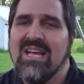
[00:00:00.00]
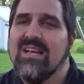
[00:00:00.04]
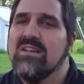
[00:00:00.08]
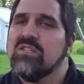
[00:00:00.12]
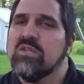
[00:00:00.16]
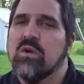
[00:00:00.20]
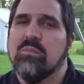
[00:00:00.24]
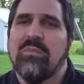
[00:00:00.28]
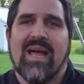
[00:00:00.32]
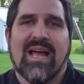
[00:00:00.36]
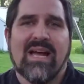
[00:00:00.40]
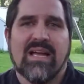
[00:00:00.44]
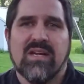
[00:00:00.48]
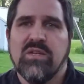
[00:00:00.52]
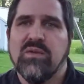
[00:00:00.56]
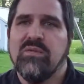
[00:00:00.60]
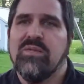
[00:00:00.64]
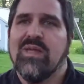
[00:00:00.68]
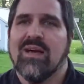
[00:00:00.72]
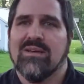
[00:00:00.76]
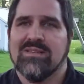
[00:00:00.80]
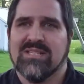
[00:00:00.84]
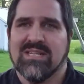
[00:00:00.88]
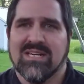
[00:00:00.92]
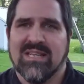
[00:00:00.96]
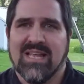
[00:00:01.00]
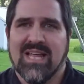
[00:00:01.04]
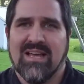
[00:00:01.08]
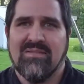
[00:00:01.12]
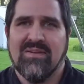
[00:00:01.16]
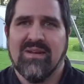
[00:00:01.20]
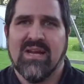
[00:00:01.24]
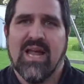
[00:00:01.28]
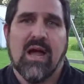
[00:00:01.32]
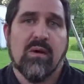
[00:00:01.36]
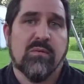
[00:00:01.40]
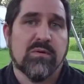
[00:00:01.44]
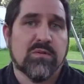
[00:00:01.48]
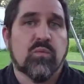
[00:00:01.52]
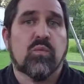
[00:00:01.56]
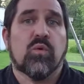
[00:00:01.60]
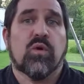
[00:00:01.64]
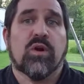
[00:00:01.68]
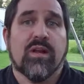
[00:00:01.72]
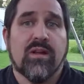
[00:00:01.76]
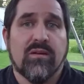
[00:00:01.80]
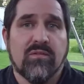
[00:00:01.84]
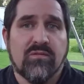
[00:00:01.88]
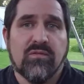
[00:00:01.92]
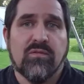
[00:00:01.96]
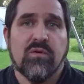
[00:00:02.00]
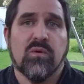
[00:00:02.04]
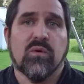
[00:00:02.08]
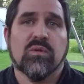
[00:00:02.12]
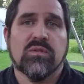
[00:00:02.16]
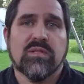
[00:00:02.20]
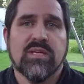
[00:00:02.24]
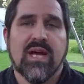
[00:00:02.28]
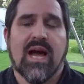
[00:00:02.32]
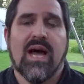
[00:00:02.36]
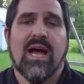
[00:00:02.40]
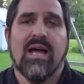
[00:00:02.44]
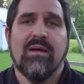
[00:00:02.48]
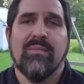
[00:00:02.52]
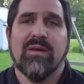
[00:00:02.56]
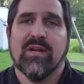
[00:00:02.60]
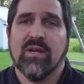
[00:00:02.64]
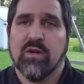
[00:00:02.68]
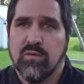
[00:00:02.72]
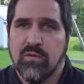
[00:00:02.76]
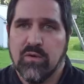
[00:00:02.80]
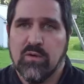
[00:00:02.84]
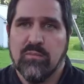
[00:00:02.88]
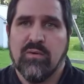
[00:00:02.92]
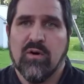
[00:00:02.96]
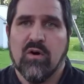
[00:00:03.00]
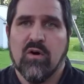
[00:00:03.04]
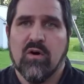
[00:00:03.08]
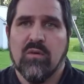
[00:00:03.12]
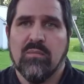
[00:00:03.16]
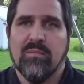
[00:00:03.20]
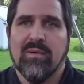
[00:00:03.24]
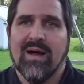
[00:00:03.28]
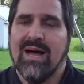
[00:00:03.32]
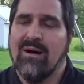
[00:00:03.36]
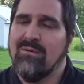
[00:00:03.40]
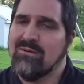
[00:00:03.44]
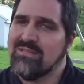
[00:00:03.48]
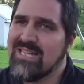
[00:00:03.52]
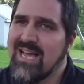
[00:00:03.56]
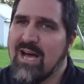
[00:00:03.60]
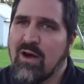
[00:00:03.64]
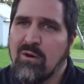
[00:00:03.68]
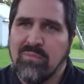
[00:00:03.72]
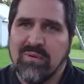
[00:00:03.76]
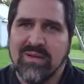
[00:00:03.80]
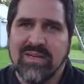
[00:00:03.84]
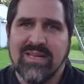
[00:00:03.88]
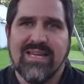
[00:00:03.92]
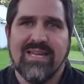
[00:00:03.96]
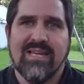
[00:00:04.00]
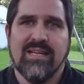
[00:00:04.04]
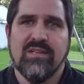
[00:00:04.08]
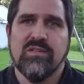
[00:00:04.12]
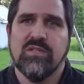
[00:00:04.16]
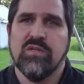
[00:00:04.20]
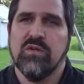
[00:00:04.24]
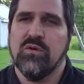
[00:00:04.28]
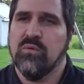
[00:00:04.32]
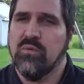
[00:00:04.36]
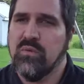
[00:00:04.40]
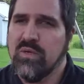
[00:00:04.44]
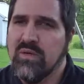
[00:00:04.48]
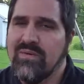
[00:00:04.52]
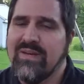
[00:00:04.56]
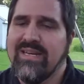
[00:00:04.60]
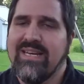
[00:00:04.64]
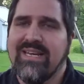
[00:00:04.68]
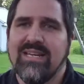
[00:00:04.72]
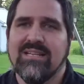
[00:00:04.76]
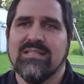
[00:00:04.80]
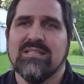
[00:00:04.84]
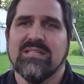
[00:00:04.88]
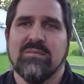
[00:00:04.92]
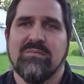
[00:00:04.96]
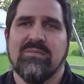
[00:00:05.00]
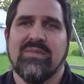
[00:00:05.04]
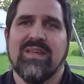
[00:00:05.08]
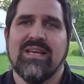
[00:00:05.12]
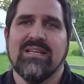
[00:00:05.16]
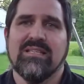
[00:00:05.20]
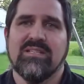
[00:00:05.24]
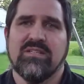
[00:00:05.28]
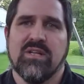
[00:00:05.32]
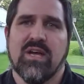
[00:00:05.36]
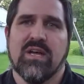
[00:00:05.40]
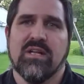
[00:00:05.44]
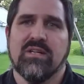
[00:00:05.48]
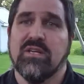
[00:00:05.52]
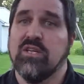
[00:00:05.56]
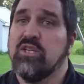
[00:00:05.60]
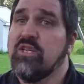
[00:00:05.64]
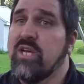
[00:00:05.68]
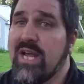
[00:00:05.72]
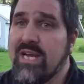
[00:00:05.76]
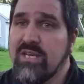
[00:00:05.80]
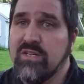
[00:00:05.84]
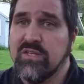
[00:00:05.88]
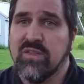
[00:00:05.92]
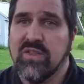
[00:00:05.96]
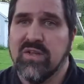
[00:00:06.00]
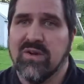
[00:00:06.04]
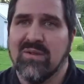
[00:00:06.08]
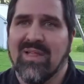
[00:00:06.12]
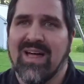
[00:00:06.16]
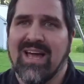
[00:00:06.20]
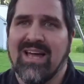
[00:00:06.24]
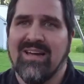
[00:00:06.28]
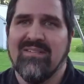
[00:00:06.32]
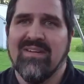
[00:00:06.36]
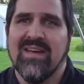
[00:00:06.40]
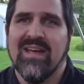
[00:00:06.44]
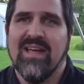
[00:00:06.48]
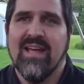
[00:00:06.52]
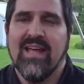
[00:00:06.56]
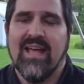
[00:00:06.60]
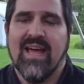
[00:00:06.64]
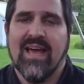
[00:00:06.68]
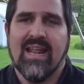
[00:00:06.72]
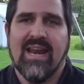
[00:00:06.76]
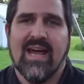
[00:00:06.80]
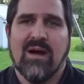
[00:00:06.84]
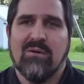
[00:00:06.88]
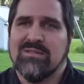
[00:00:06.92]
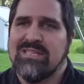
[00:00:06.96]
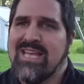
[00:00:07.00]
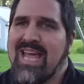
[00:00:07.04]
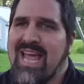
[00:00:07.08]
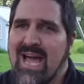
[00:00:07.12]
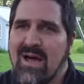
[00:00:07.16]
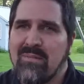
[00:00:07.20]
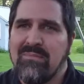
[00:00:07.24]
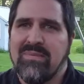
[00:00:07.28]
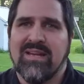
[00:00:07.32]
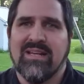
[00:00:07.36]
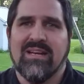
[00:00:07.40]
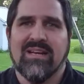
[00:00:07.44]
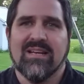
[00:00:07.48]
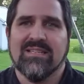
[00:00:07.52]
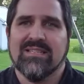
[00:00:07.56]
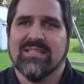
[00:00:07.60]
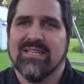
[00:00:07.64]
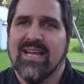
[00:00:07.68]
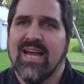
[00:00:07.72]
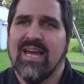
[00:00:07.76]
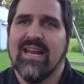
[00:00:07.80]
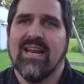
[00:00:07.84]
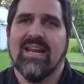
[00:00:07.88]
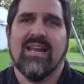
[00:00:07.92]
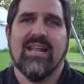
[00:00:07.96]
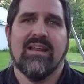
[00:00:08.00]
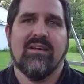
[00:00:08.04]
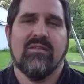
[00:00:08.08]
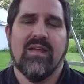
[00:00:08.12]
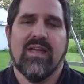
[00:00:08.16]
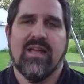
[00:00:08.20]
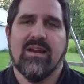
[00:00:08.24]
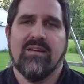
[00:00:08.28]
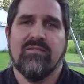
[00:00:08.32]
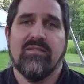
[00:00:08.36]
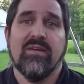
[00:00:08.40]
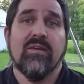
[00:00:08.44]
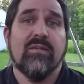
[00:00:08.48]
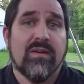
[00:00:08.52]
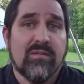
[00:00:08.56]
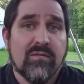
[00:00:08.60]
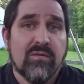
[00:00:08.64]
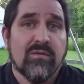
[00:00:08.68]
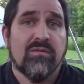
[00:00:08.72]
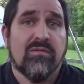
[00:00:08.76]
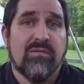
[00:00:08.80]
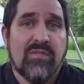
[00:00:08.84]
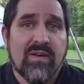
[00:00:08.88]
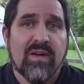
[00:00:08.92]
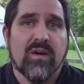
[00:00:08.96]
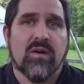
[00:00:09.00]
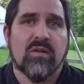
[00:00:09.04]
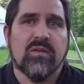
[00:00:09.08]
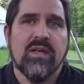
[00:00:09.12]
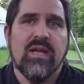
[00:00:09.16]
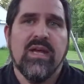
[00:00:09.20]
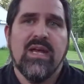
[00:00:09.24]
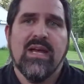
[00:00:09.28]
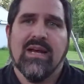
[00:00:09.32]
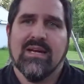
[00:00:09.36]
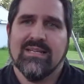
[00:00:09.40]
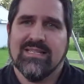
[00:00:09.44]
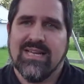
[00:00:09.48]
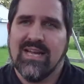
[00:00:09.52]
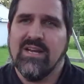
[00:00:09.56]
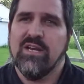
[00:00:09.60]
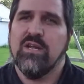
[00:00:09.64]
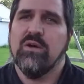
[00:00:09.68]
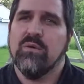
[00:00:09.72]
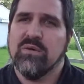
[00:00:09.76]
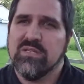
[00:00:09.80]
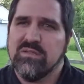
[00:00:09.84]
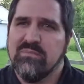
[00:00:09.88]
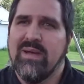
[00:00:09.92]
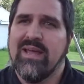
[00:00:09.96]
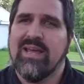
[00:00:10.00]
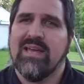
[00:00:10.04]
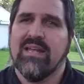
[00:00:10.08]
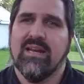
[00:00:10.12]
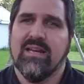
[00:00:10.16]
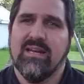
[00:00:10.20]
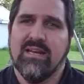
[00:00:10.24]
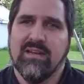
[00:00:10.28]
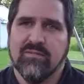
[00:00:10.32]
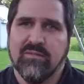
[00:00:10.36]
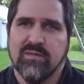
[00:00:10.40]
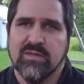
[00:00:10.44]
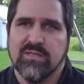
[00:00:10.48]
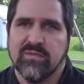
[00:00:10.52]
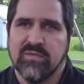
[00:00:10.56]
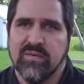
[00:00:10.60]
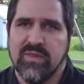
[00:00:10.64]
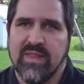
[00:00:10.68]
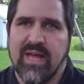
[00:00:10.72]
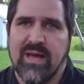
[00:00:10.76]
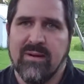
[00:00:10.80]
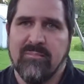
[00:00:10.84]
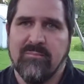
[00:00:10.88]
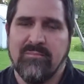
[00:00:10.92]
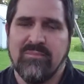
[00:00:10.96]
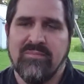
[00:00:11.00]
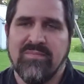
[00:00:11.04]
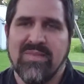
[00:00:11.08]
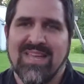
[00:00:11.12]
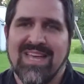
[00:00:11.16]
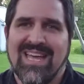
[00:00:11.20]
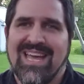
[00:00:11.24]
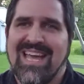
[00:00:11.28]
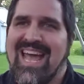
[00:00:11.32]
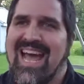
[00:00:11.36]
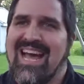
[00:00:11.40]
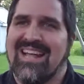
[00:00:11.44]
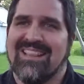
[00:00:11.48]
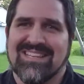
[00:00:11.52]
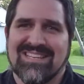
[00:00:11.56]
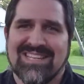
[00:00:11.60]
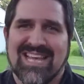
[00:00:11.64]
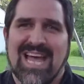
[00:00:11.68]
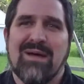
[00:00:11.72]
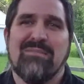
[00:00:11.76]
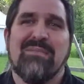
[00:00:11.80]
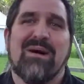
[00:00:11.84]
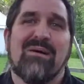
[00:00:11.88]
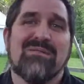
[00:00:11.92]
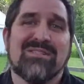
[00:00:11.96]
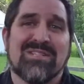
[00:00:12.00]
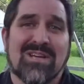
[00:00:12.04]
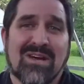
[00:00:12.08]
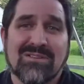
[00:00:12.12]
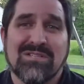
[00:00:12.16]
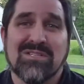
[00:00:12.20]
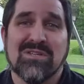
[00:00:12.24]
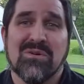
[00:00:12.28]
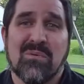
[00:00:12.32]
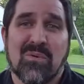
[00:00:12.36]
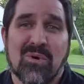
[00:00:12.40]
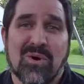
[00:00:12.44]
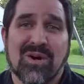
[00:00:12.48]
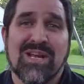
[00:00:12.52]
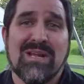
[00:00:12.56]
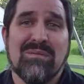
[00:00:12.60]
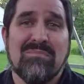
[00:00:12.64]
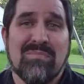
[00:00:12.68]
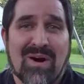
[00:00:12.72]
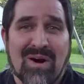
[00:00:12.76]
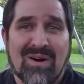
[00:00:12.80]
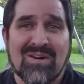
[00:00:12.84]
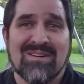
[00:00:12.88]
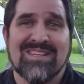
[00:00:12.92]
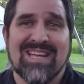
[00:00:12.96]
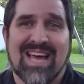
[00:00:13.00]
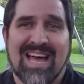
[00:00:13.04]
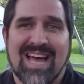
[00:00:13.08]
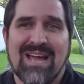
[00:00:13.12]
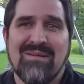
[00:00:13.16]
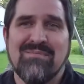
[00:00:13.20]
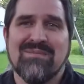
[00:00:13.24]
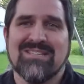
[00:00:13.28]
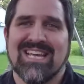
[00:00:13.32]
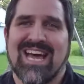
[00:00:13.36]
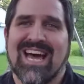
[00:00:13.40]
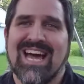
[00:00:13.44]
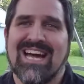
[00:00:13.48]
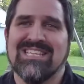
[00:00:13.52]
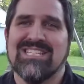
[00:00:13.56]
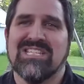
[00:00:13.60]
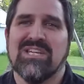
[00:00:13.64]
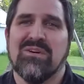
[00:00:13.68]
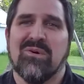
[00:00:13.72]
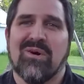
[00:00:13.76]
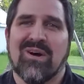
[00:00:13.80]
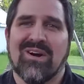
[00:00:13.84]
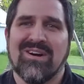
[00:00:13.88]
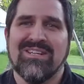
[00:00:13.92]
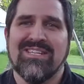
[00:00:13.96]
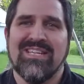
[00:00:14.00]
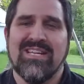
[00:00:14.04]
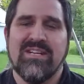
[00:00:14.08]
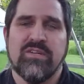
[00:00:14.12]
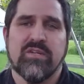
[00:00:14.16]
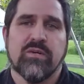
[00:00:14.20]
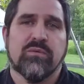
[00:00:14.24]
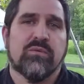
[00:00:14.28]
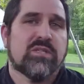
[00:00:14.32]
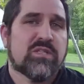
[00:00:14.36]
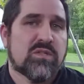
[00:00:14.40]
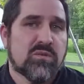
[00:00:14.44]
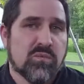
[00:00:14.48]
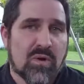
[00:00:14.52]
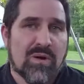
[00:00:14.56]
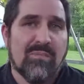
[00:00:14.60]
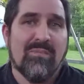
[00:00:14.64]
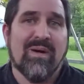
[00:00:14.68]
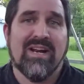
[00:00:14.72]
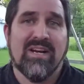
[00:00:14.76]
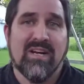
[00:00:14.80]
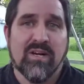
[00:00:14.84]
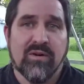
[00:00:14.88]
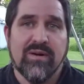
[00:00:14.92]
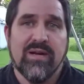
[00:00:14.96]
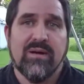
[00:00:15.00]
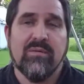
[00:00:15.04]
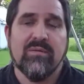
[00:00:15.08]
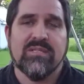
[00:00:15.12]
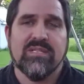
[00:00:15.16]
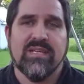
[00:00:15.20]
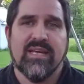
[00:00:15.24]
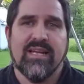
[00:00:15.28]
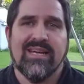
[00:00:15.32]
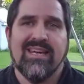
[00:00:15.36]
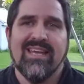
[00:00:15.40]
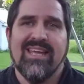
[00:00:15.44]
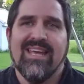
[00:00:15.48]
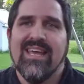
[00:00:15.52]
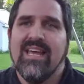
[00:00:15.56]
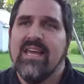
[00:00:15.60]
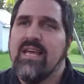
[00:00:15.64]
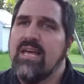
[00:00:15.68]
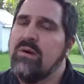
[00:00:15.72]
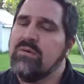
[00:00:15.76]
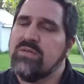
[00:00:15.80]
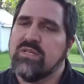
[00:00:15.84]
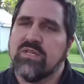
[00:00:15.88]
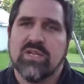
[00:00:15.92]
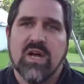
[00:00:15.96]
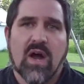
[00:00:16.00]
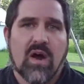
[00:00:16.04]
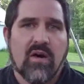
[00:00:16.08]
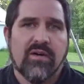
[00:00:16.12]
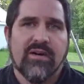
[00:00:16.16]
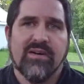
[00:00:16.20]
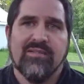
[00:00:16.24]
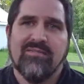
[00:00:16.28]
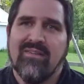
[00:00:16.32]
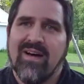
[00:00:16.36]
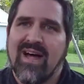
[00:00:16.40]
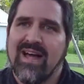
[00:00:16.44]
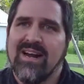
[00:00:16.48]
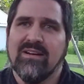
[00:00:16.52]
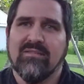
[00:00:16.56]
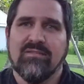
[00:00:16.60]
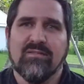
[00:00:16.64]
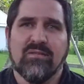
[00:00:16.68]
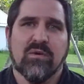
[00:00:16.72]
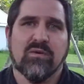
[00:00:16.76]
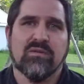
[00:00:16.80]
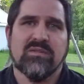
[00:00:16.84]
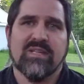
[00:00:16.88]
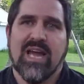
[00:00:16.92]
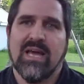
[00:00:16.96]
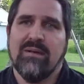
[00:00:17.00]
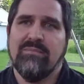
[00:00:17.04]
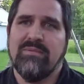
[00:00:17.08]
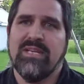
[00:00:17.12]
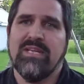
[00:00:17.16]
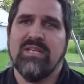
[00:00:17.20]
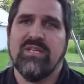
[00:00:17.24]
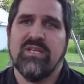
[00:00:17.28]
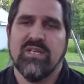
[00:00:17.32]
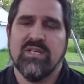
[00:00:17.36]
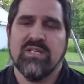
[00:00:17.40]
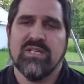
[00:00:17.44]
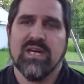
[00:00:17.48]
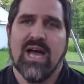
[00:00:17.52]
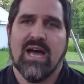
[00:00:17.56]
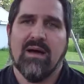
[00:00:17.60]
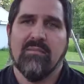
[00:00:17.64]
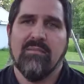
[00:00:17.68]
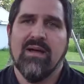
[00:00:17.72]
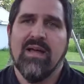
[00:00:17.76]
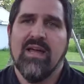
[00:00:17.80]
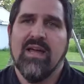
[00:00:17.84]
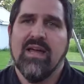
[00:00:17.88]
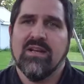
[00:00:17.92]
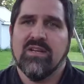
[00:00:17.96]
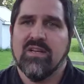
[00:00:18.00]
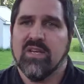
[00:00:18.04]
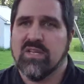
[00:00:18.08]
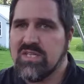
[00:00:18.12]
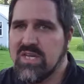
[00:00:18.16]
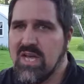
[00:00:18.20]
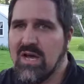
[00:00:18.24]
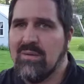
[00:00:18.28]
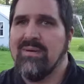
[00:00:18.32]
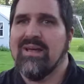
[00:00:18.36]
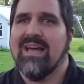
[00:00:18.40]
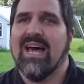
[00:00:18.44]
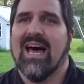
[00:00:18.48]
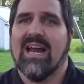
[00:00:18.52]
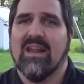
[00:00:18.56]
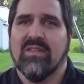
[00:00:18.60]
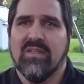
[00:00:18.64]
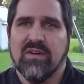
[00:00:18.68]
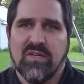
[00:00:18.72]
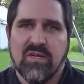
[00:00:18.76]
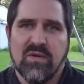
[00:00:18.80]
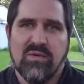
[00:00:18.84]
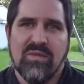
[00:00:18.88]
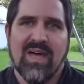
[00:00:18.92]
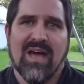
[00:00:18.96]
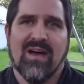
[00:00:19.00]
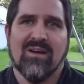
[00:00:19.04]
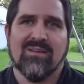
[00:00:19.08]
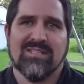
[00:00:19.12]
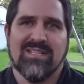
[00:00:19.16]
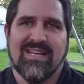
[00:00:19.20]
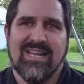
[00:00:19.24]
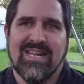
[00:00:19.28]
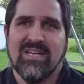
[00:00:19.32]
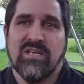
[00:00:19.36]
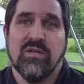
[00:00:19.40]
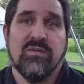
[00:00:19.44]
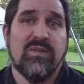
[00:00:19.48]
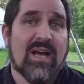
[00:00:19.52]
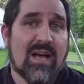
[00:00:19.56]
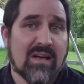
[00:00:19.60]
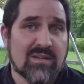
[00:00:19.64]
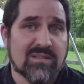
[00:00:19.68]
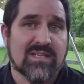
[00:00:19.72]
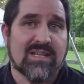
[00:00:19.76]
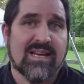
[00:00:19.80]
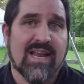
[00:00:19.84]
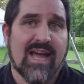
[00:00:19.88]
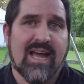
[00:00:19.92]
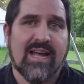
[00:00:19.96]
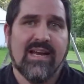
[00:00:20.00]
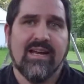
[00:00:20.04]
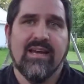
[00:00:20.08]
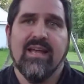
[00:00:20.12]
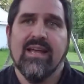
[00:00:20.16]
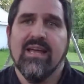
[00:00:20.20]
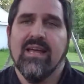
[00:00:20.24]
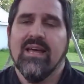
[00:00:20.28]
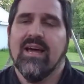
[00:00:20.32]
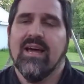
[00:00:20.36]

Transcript: So back in 2011, I was working full-time at a group home. I was helping kids who really needed some things to change in their life, and I was happy and excited and feeling fulfilled because I knew it was making a difference for them. At the time, I was also working part-time as a high school art teacher, which is what my degree was in. It was just hard to find a full-time teaching job just coming out of the 2008-2009